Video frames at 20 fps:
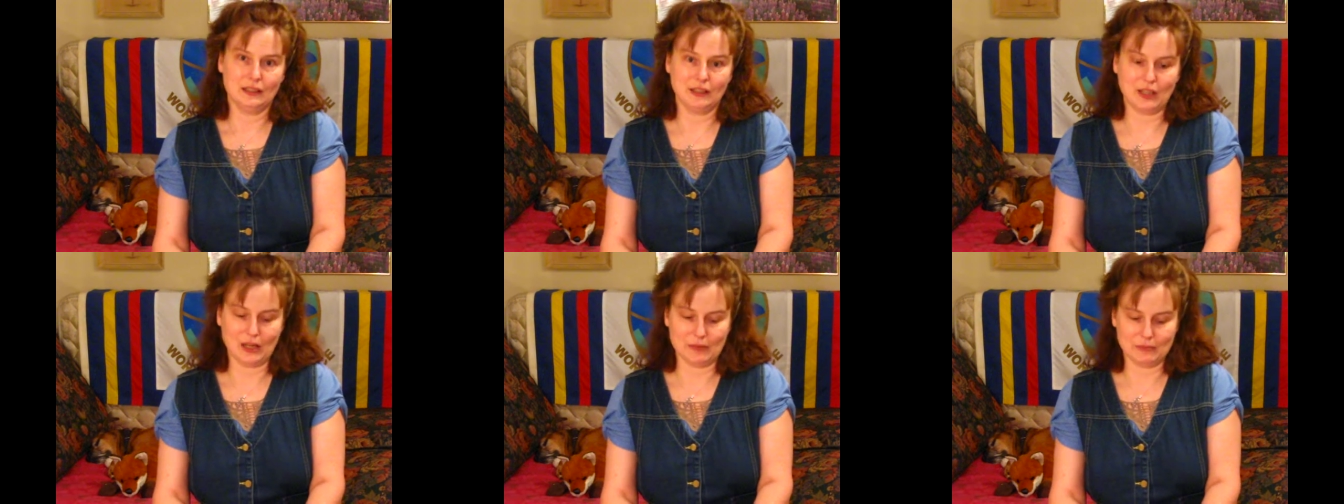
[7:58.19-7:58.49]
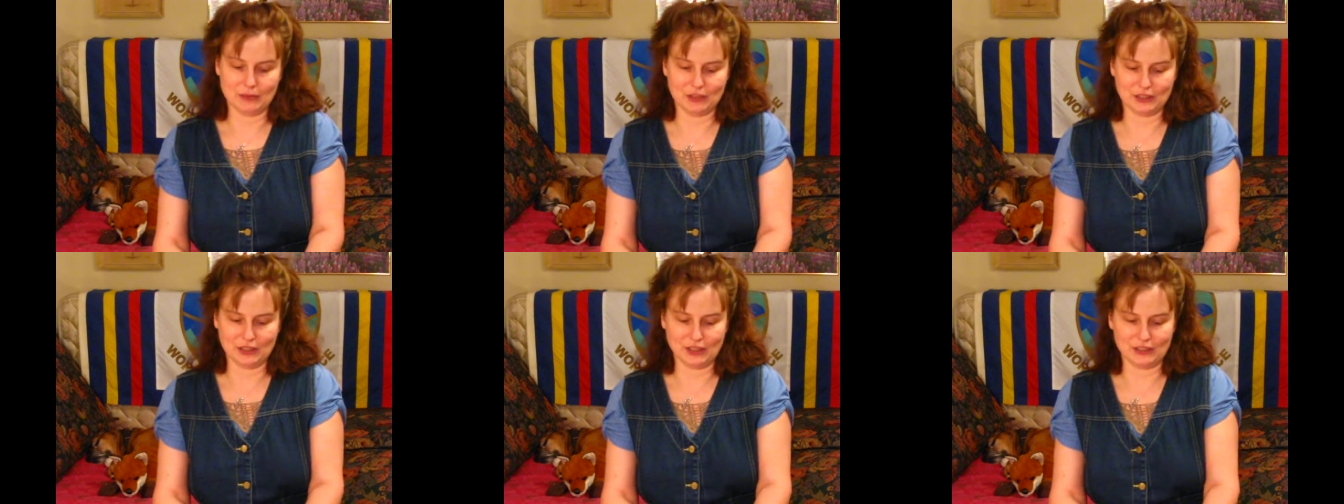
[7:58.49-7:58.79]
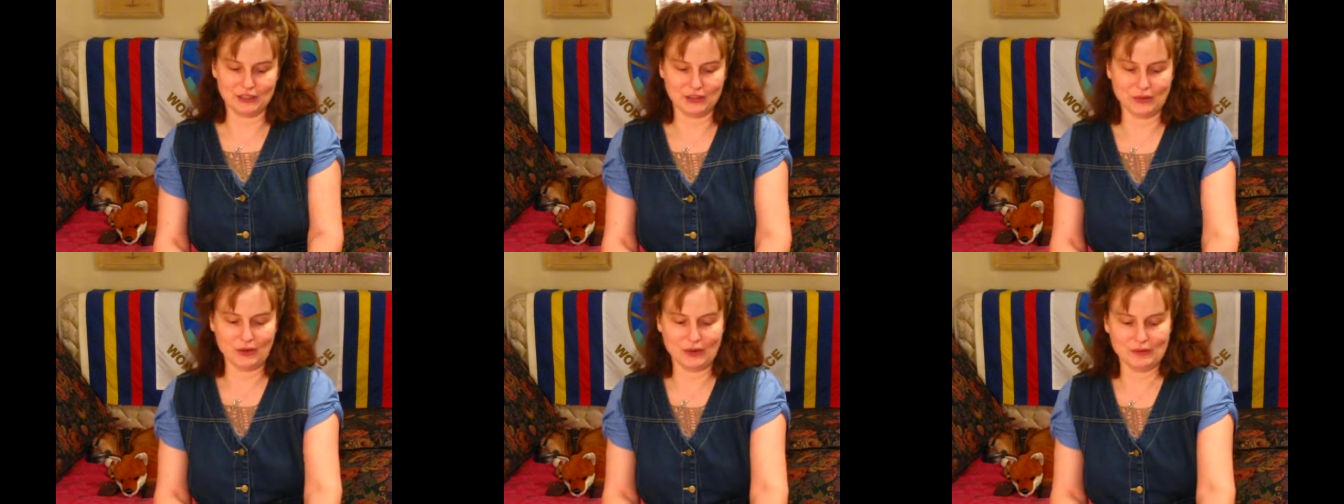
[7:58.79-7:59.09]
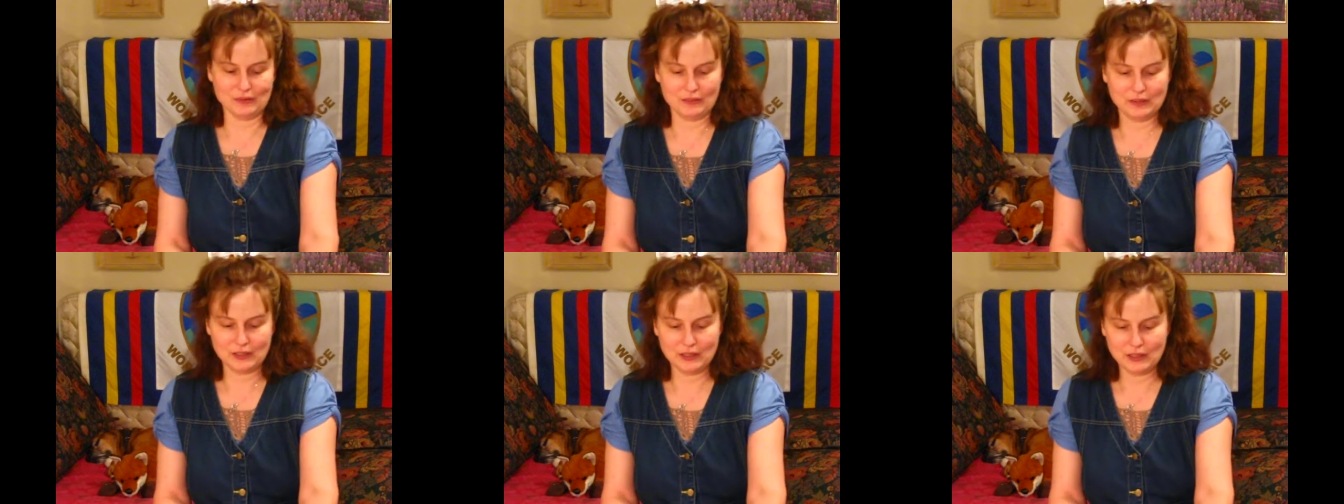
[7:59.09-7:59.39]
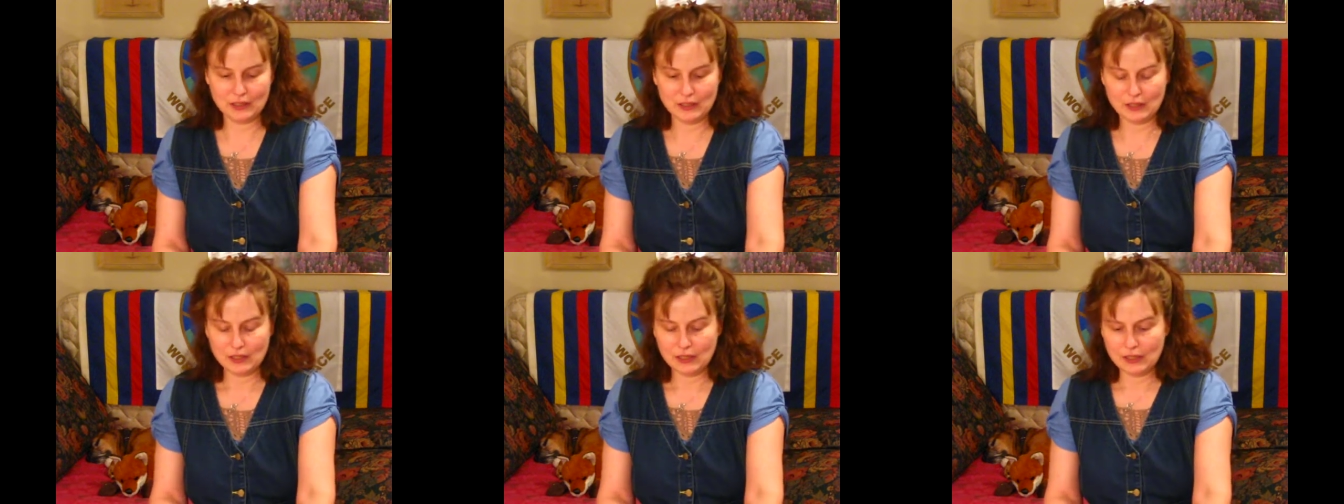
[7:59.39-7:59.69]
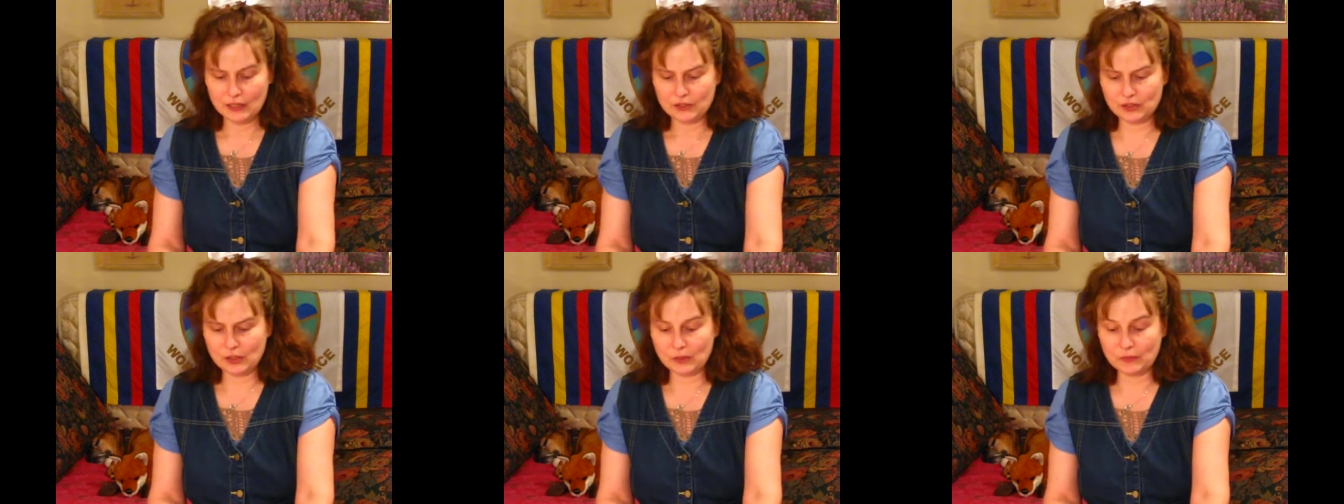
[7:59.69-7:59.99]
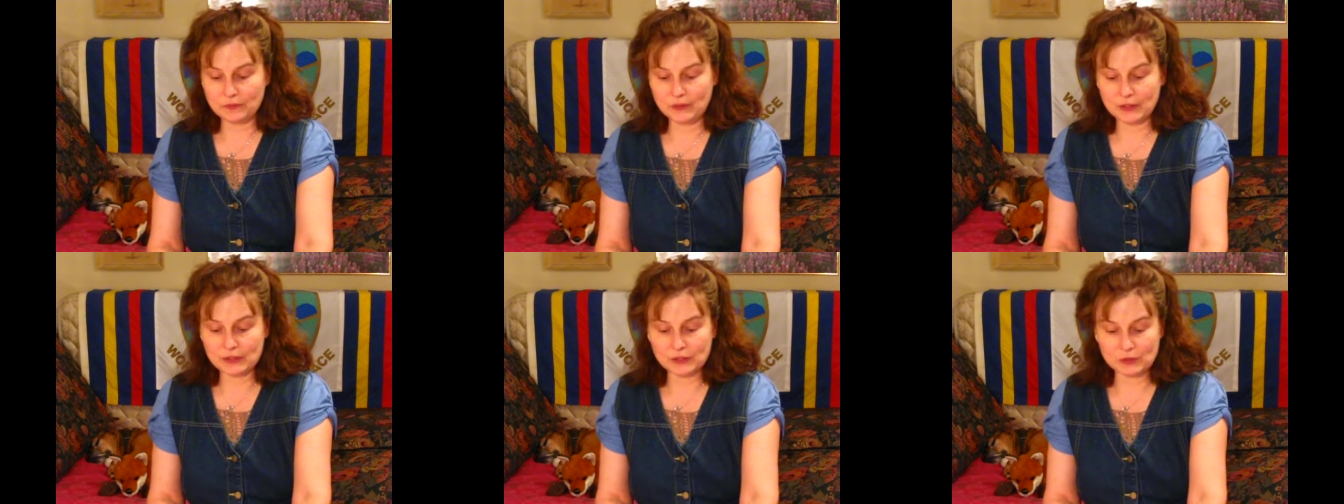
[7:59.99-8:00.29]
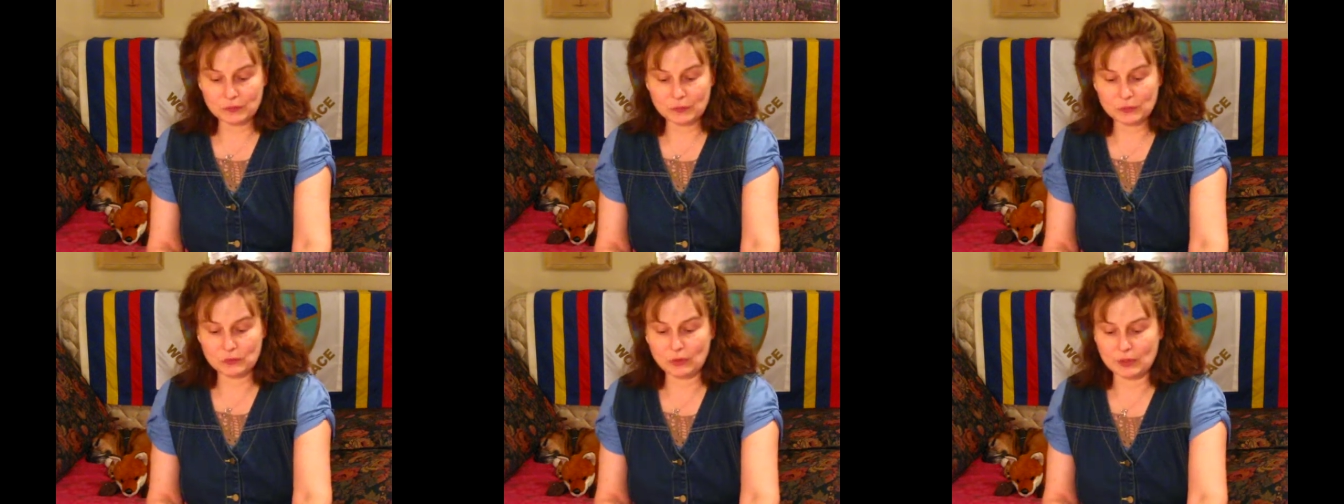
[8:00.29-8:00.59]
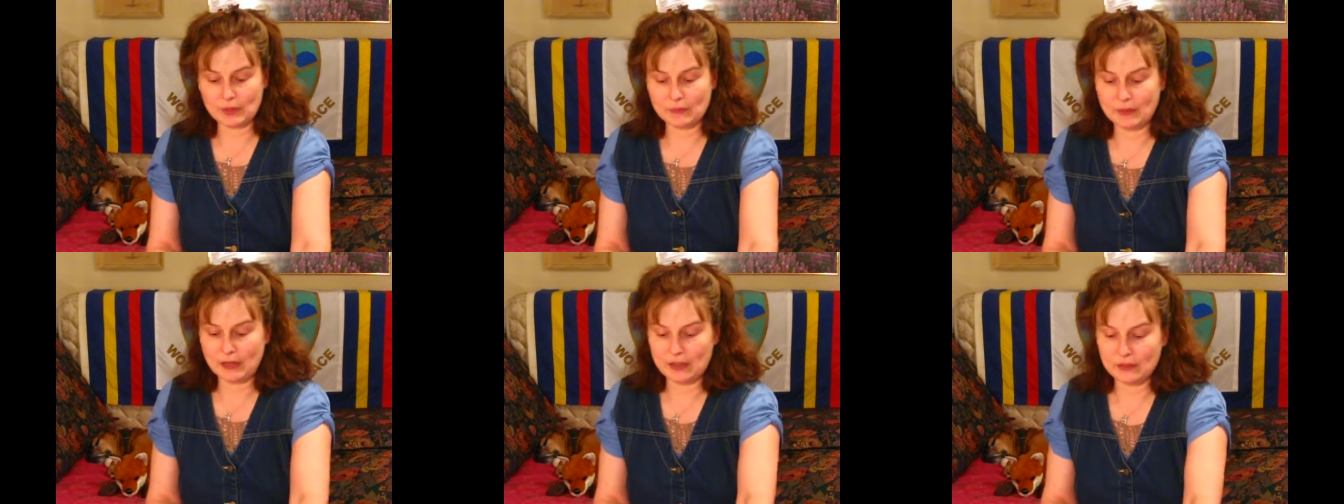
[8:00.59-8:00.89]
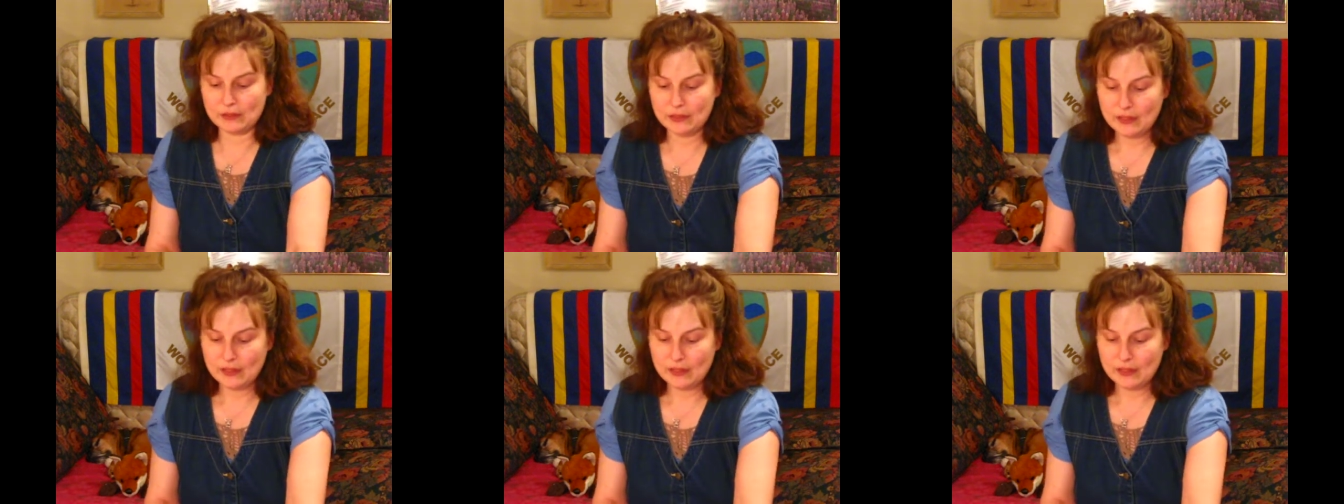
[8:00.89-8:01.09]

camera shuts off. So first we'll talk about